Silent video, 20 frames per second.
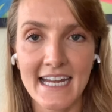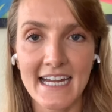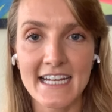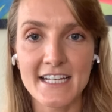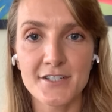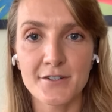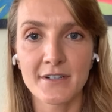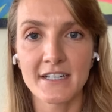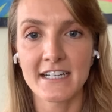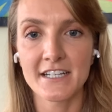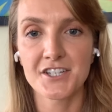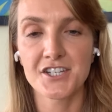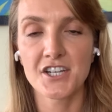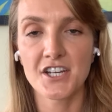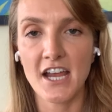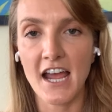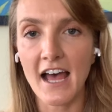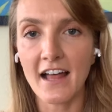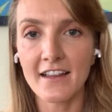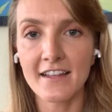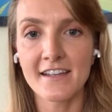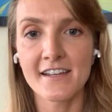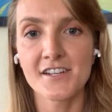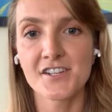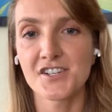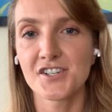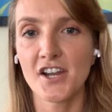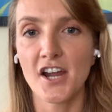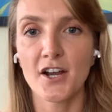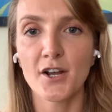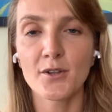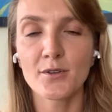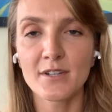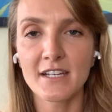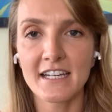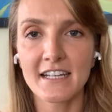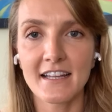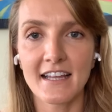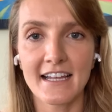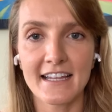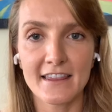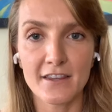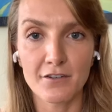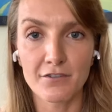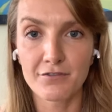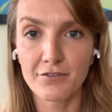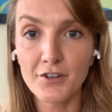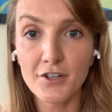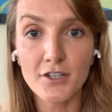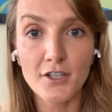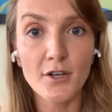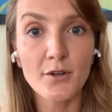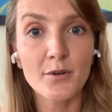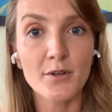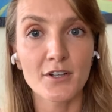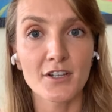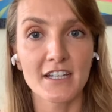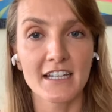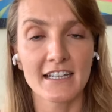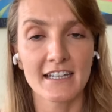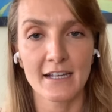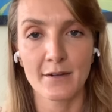It's going to challenge not only like the foot locally,